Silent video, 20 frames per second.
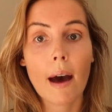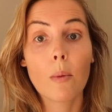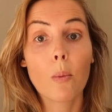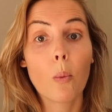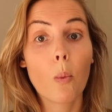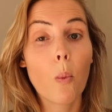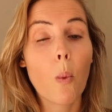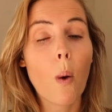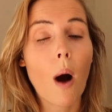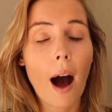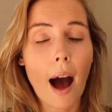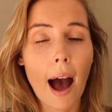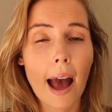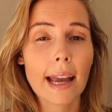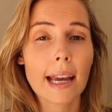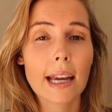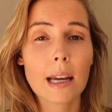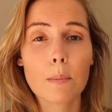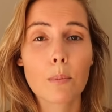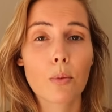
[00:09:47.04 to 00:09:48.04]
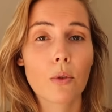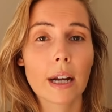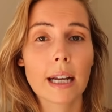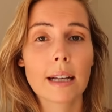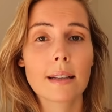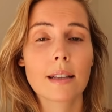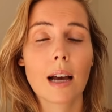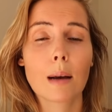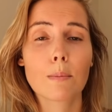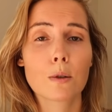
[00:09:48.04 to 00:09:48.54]
and why it
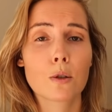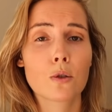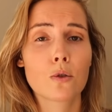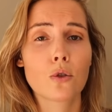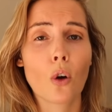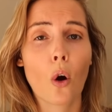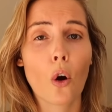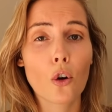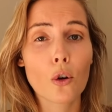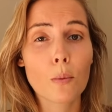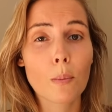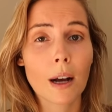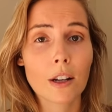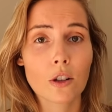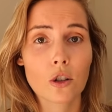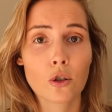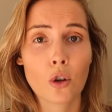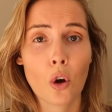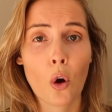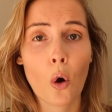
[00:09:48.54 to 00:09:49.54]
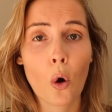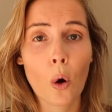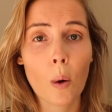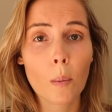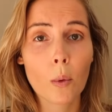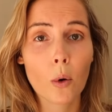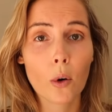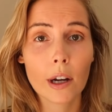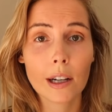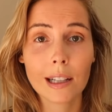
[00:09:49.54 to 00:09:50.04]
brings up so much
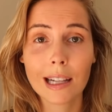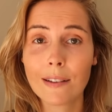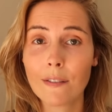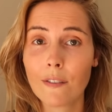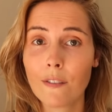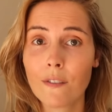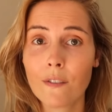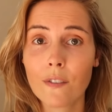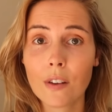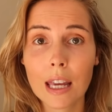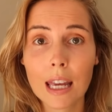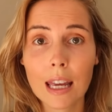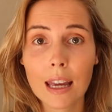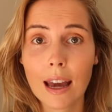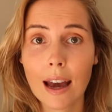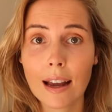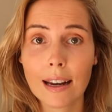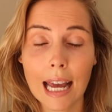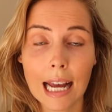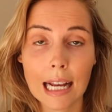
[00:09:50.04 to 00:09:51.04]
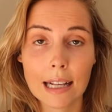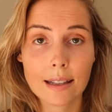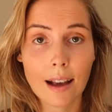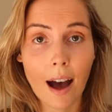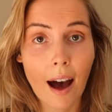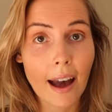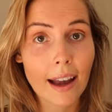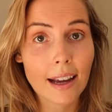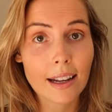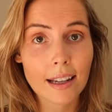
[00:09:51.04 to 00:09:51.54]
turmoil and fear and
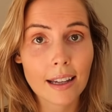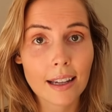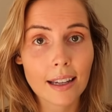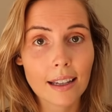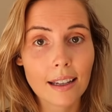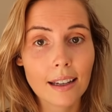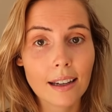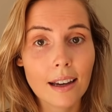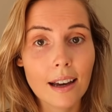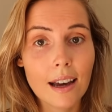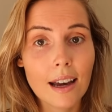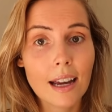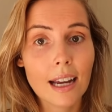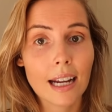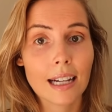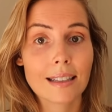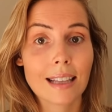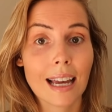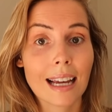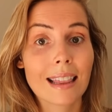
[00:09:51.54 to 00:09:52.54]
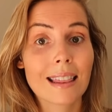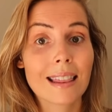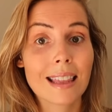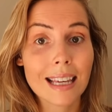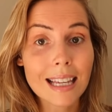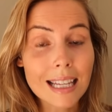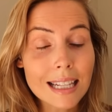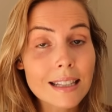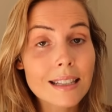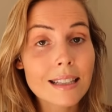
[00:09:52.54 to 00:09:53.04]
anxiety. It's like,
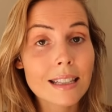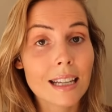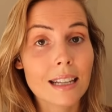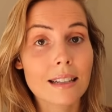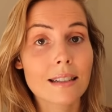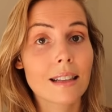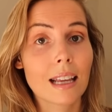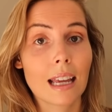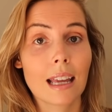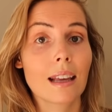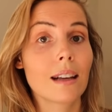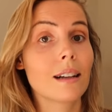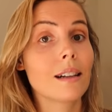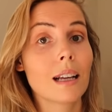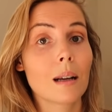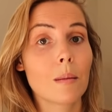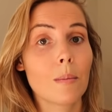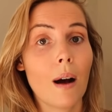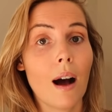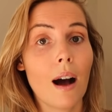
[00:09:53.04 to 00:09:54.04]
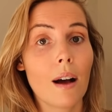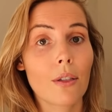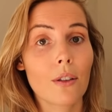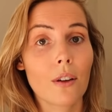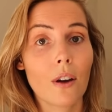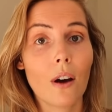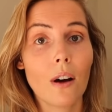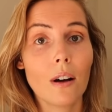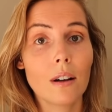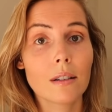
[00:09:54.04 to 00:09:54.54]
this is the healing path,
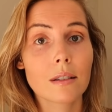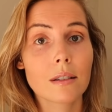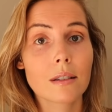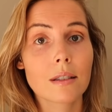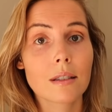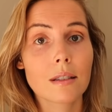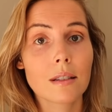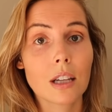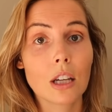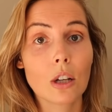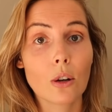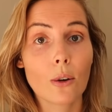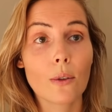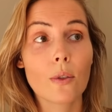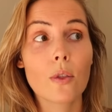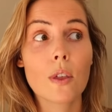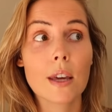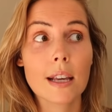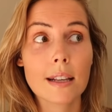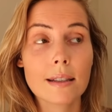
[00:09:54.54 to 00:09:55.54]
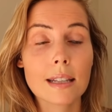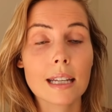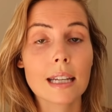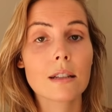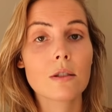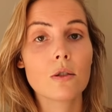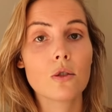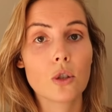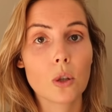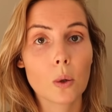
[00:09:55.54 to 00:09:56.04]
girls. You know, this
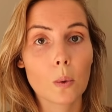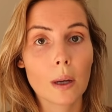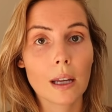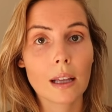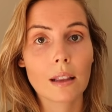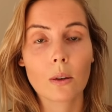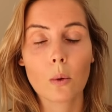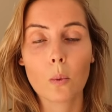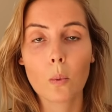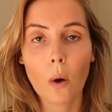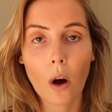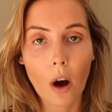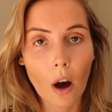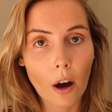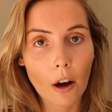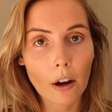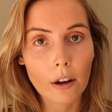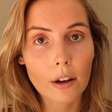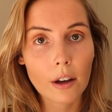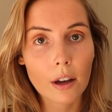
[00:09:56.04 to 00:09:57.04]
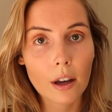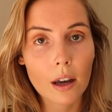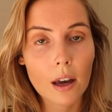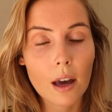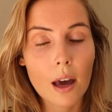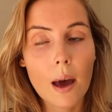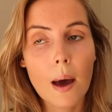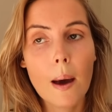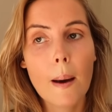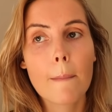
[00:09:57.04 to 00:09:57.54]
is doing the work
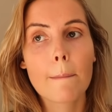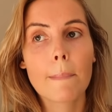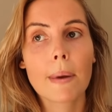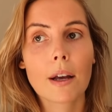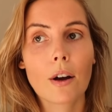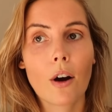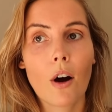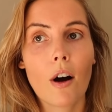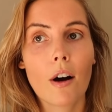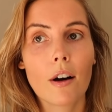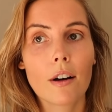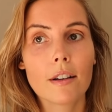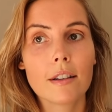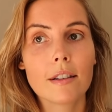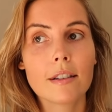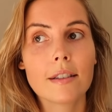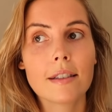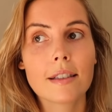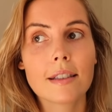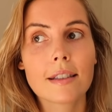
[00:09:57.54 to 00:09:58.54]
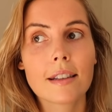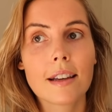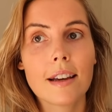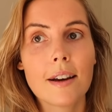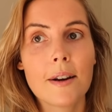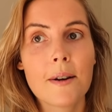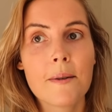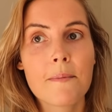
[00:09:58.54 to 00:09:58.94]
because.